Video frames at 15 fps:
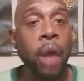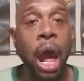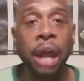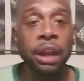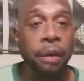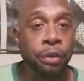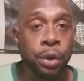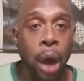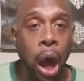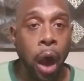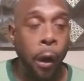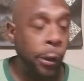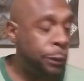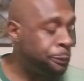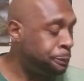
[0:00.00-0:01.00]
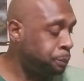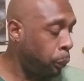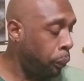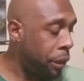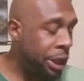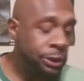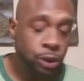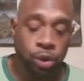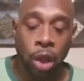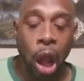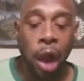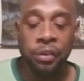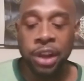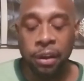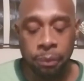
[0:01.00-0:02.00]
I love you all. And
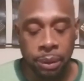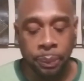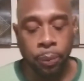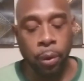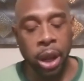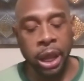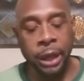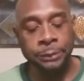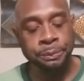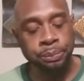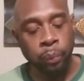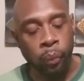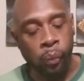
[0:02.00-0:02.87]
I'll definitely be praying.